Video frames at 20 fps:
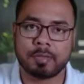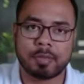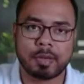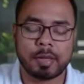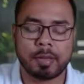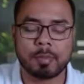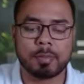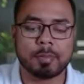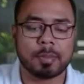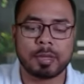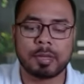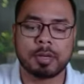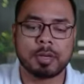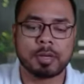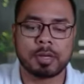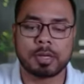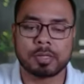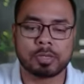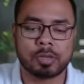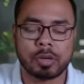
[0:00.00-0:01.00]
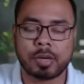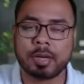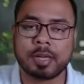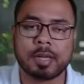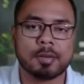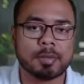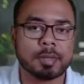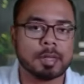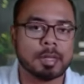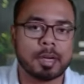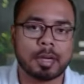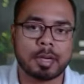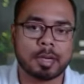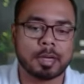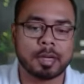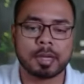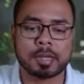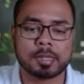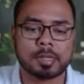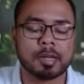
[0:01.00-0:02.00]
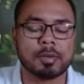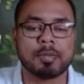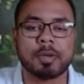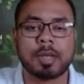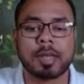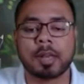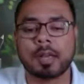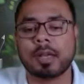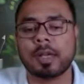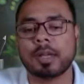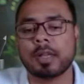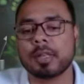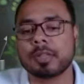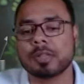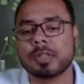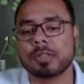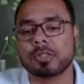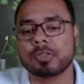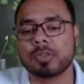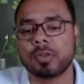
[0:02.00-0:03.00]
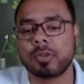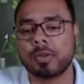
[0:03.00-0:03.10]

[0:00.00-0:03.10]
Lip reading: If I mean, it is not given that x and y are integers,